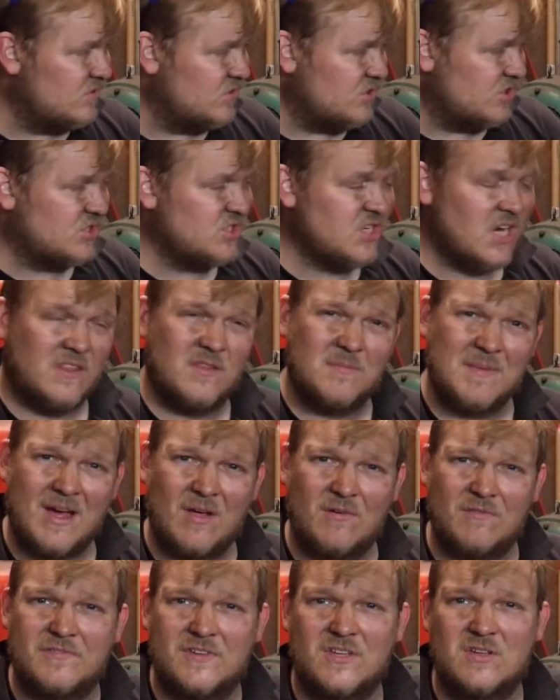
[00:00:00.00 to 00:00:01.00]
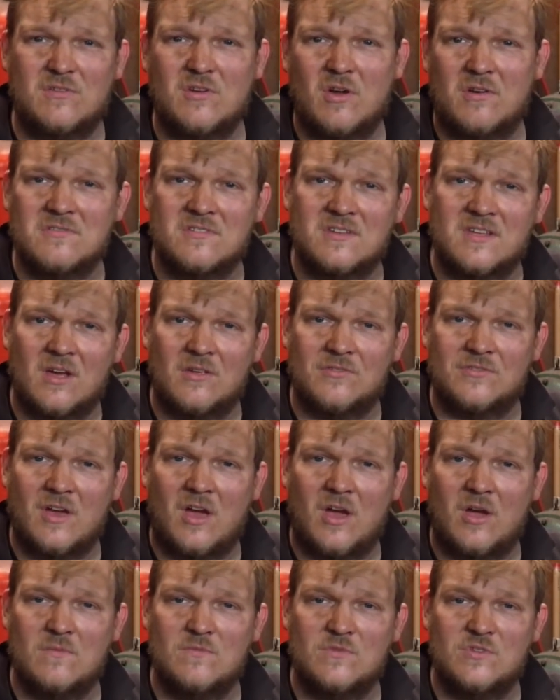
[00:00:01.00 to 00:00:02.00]
and just chuck them out for you guys and girls at
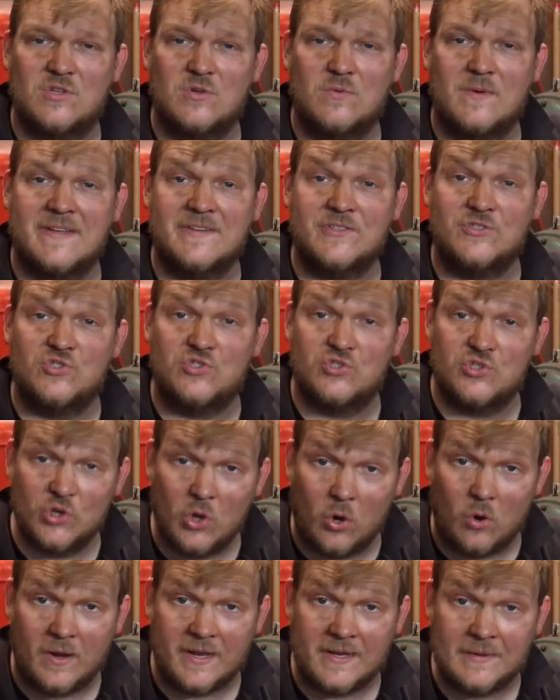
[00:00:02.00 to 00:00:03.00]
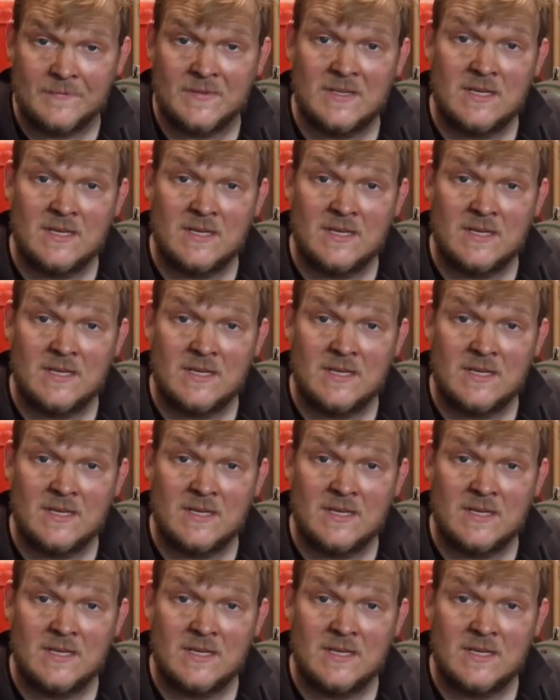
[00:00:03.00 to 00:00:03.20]
home to enjoy.